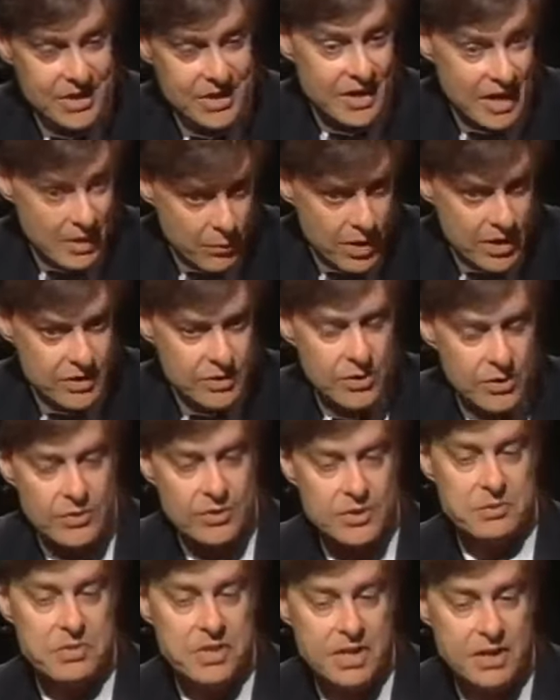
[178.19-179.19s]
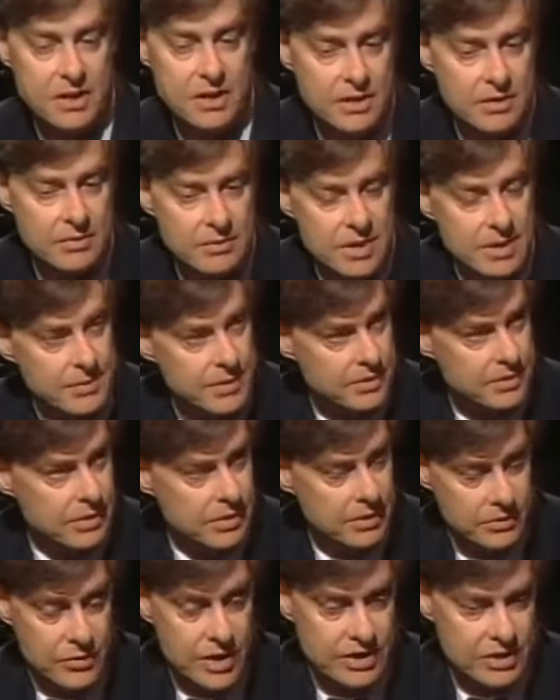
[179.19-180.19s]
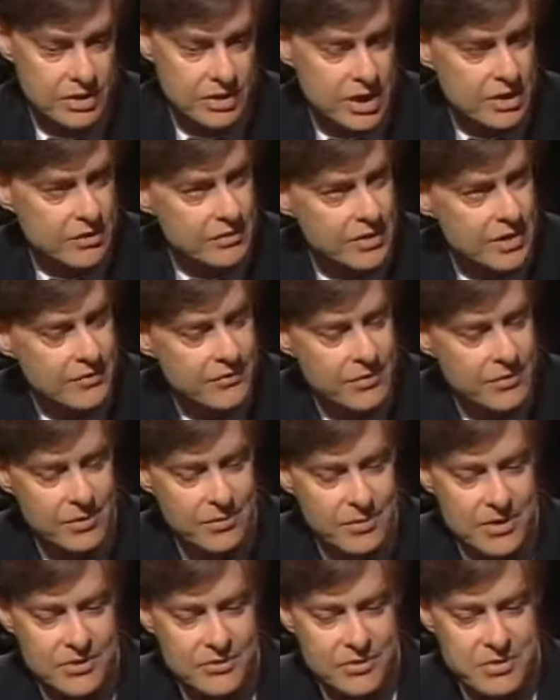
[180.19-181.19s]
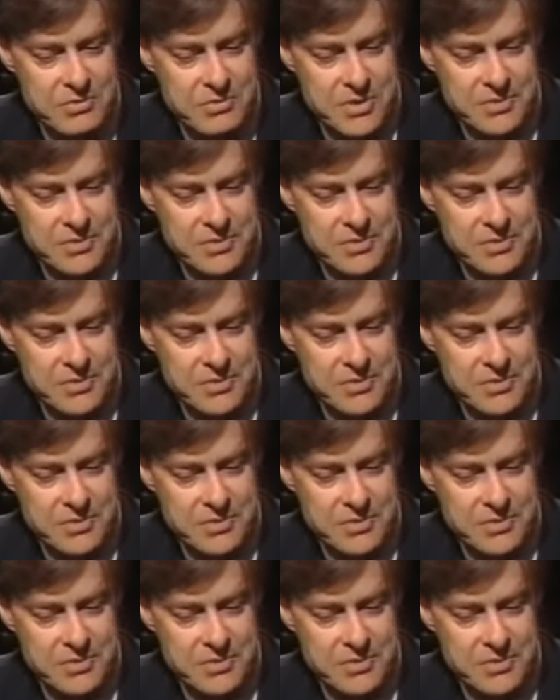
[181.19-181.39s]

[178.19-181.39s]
He then went on to be uh, Deputy uh, Director General of their Foreign Ministry.